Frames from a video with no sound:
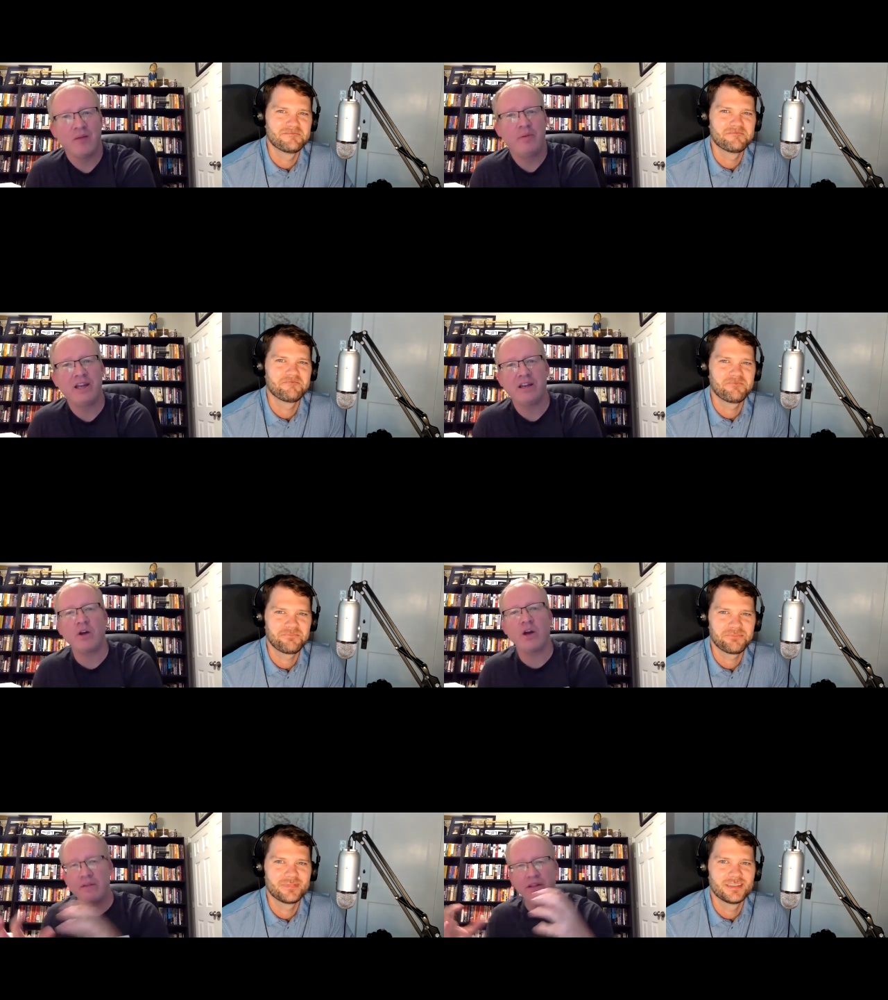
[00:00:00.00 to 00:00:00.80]
Speaker 1: I mean, you
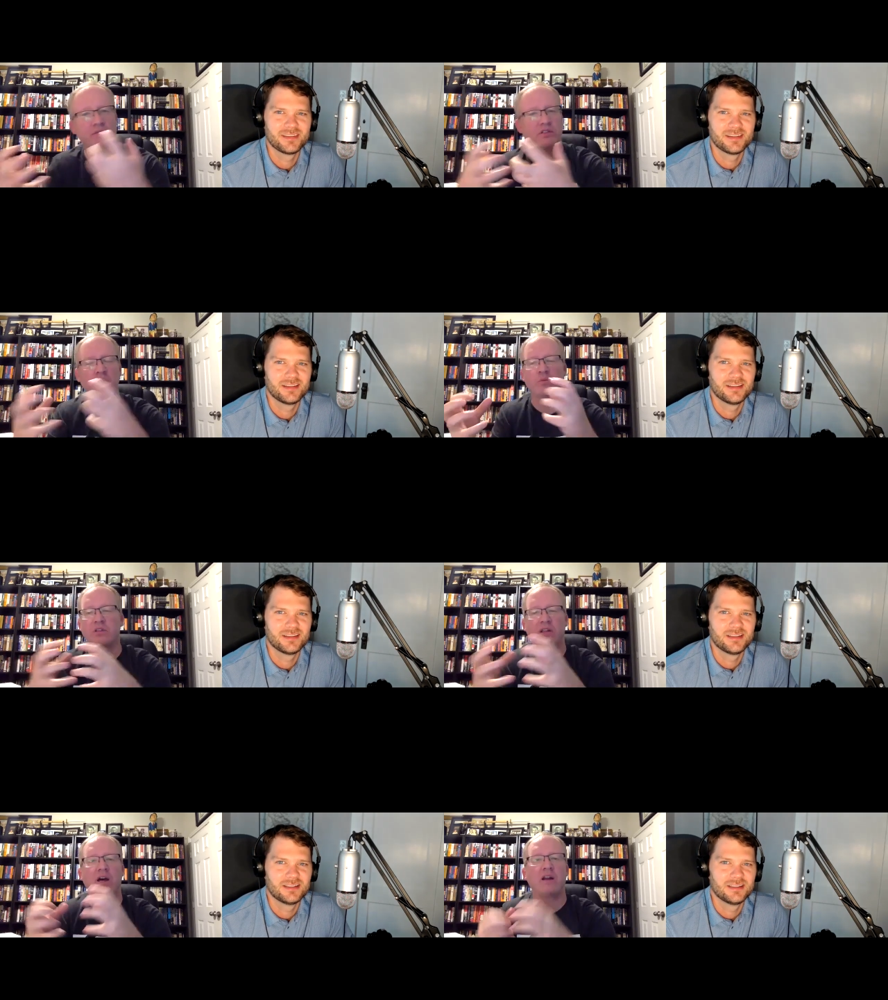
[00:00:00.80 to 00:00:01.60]
know, it, it, so it was
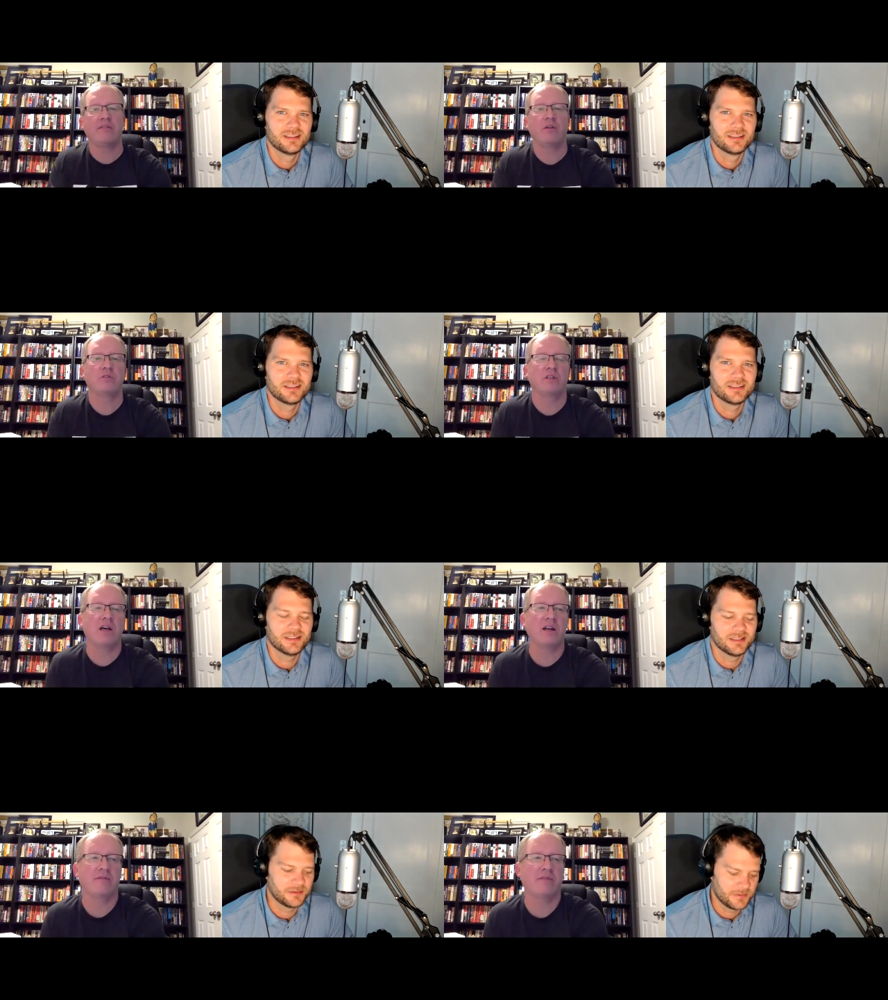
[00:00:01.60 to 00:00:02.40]
a lot of there was a
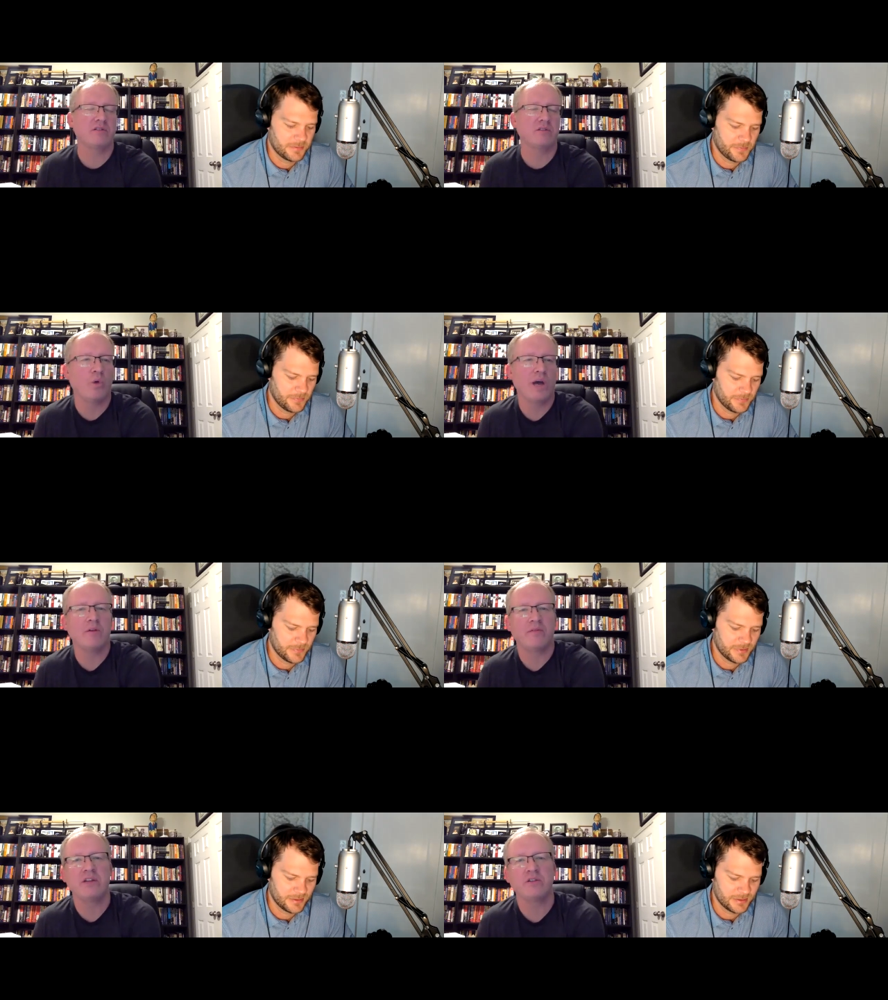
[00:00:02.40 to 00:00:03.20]
lot yeah. of the web
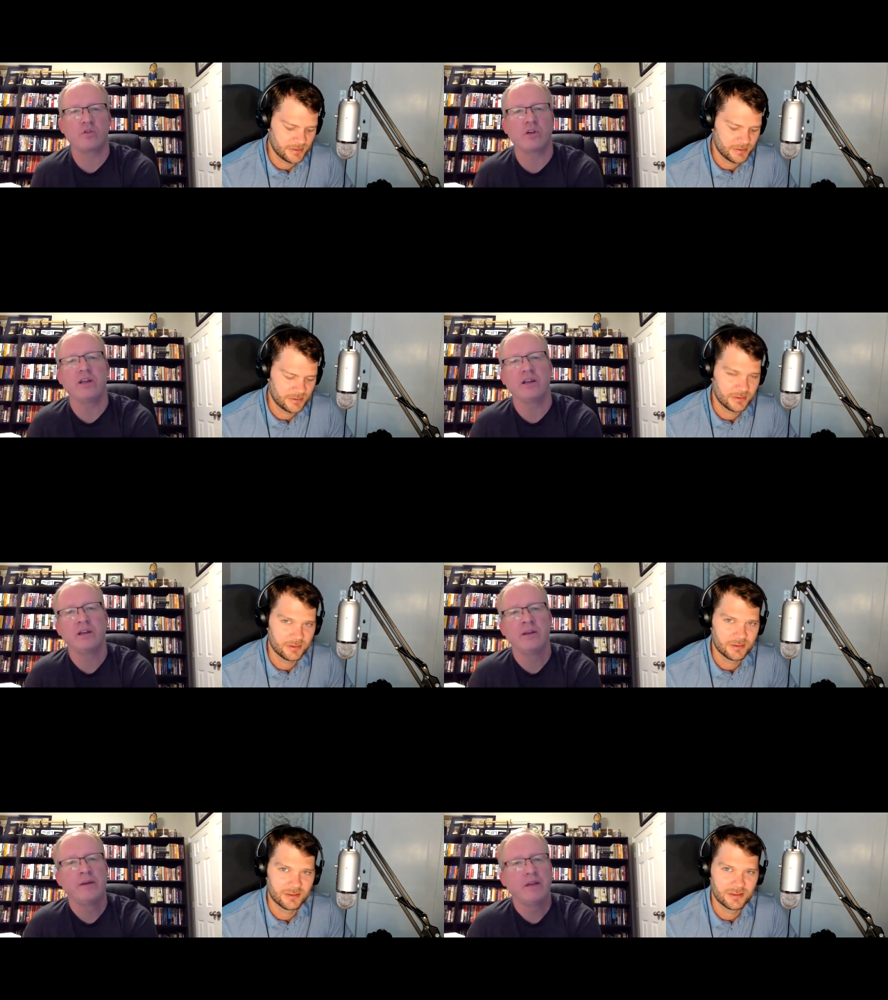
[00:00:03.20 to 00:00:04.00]
of intrigue
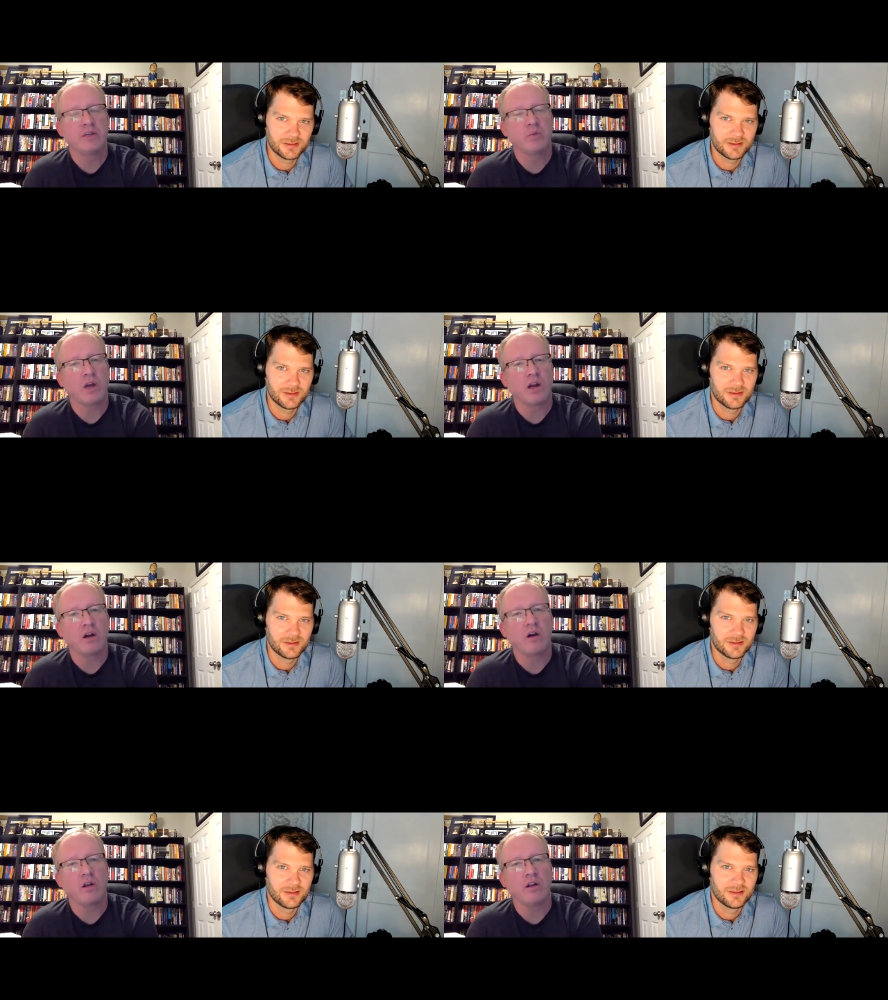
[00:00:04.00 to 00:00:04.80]
is what I
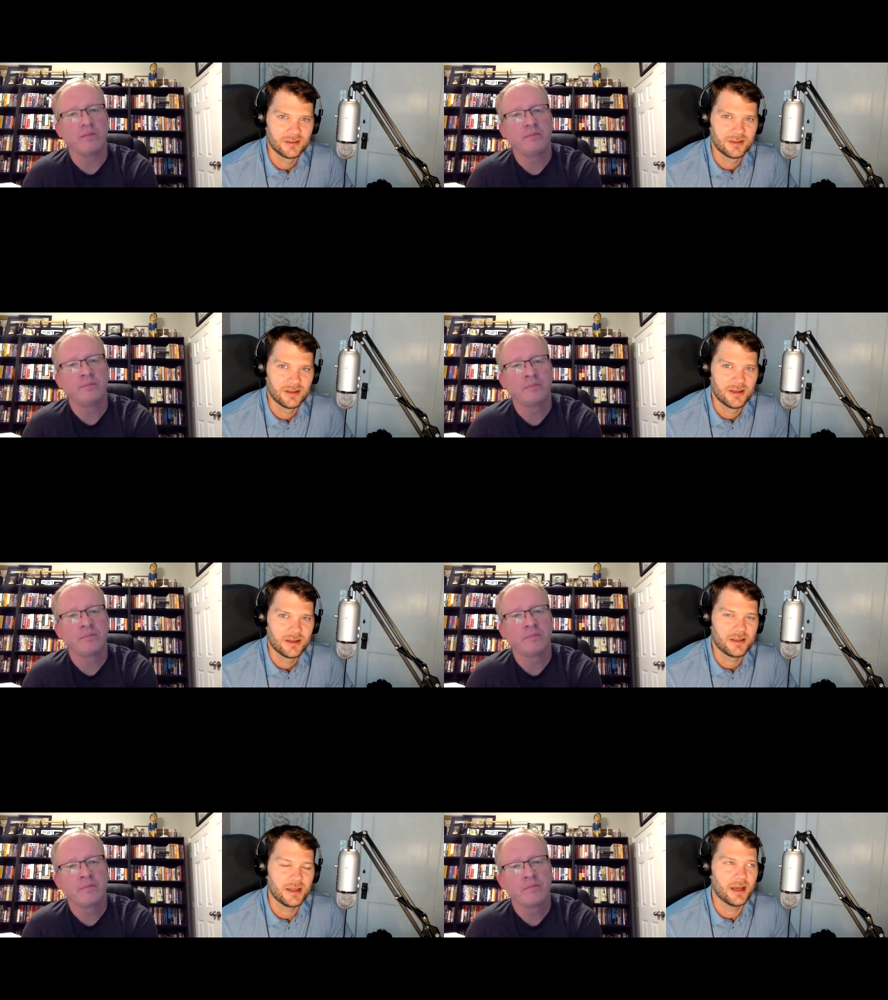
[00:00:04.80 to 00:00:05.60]
call it.
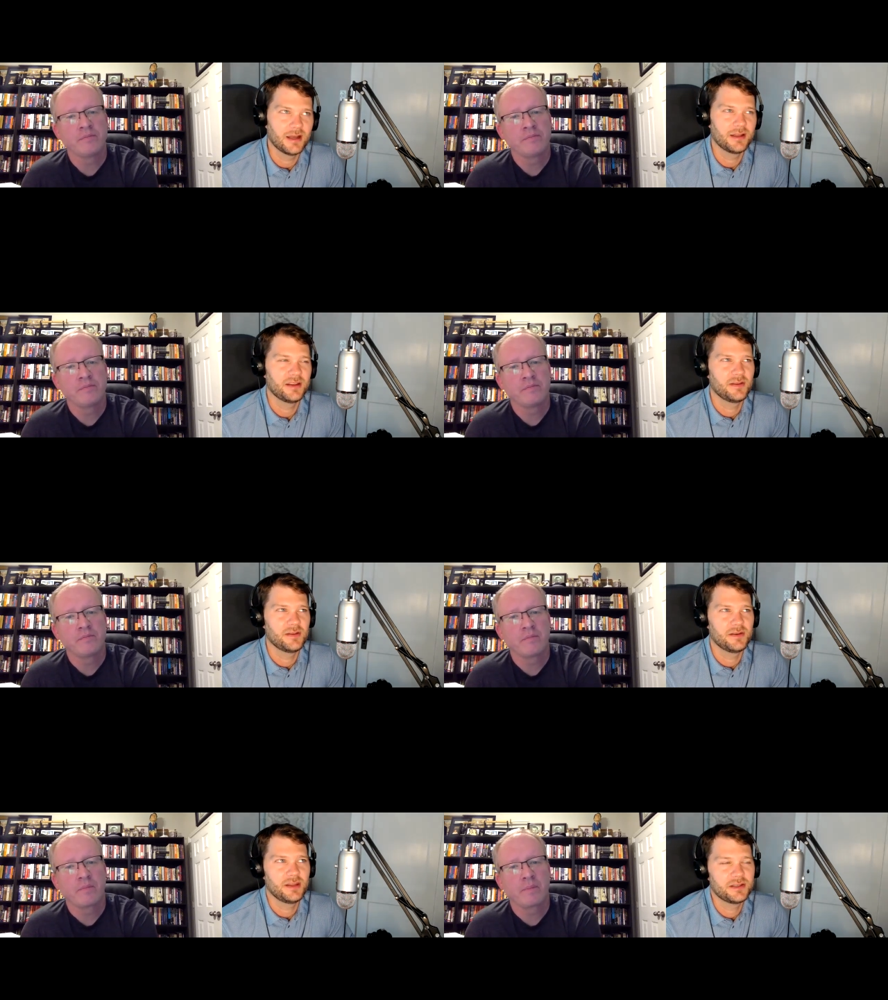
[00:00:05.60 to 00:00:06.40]
Speaker 2: Yeah,
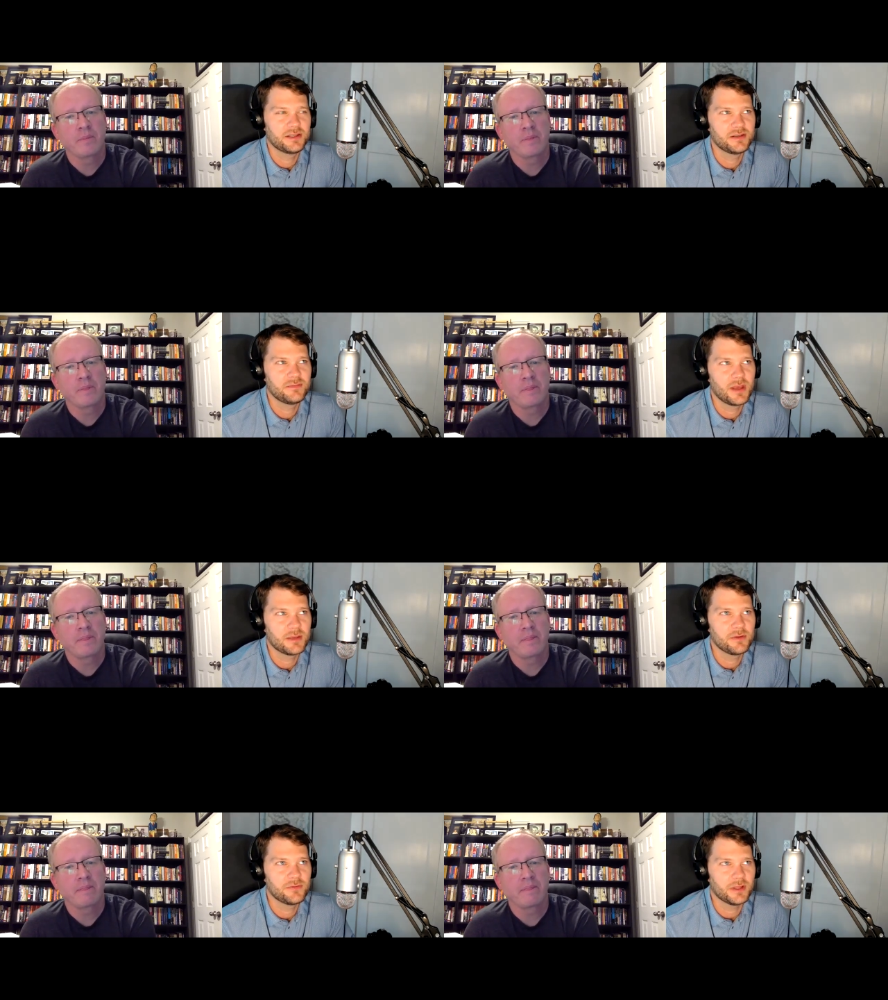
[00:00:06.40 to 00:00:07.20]
and it, it did
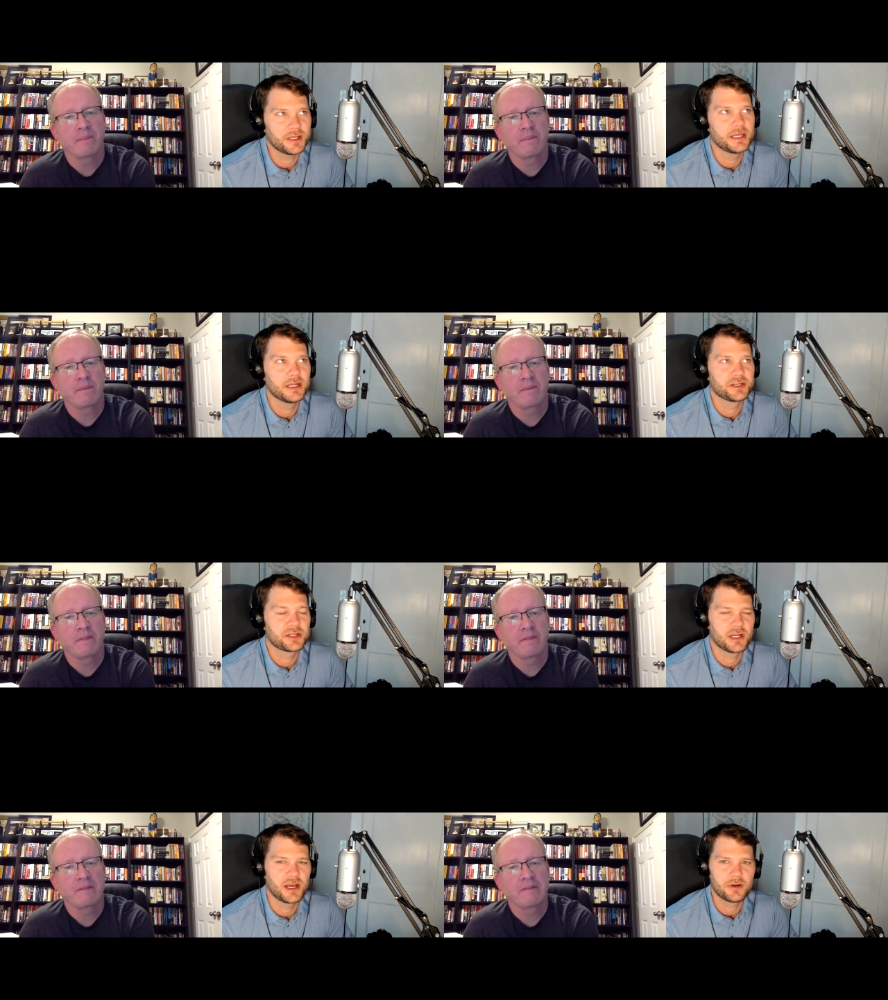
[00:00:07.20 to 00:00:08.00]
make me feel like I needed a
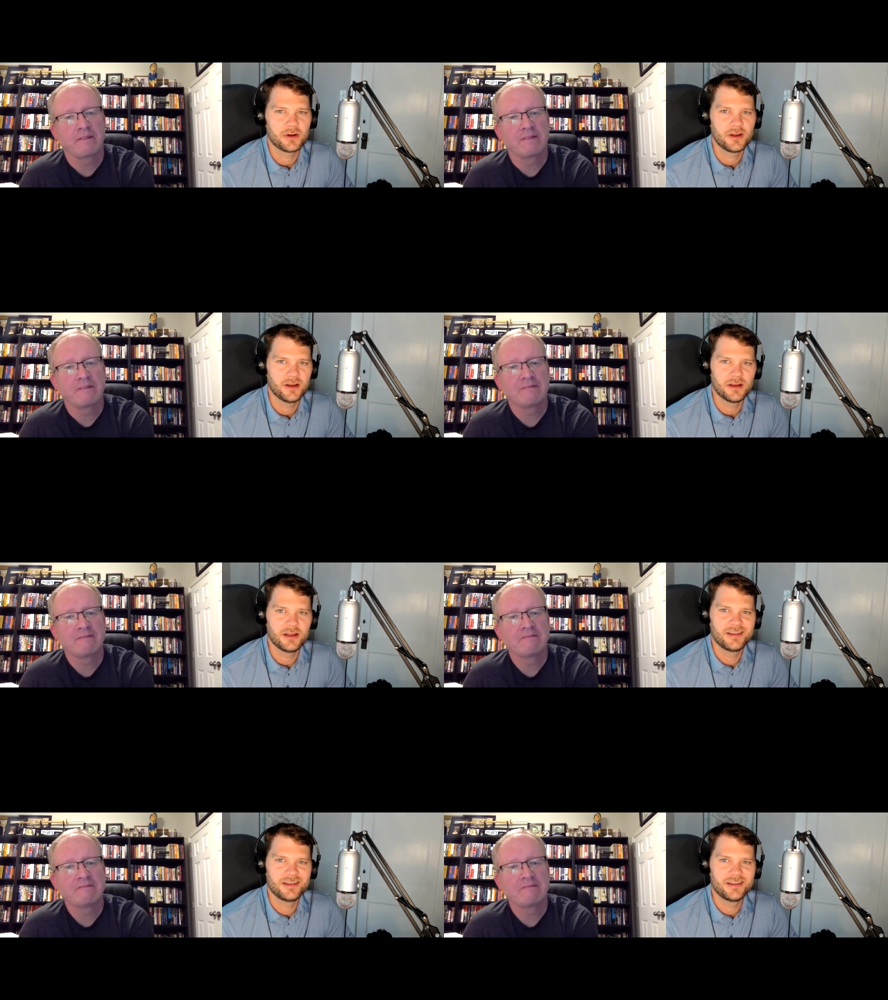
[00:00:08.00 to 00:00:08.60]
shower uh,